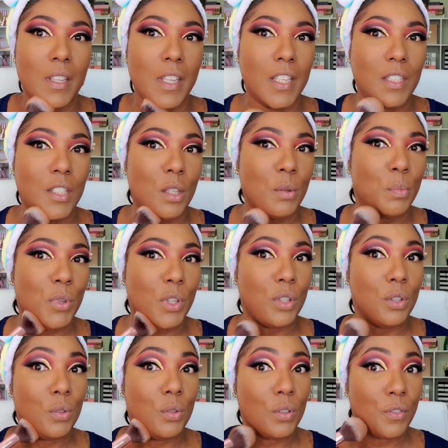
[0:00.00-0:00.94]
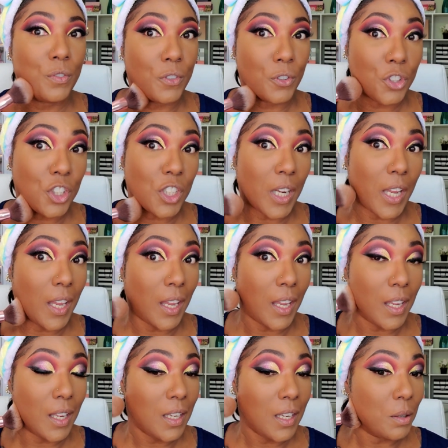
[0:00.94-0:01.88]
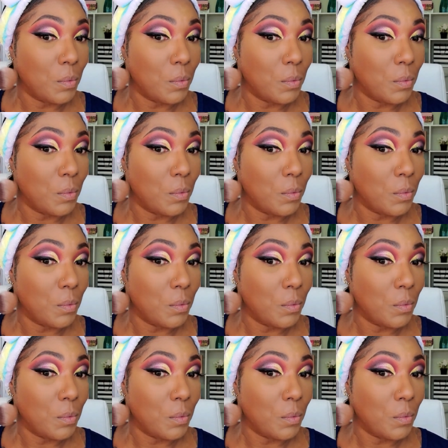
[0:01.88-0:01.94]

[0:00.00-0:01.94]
it's a beautiful shade.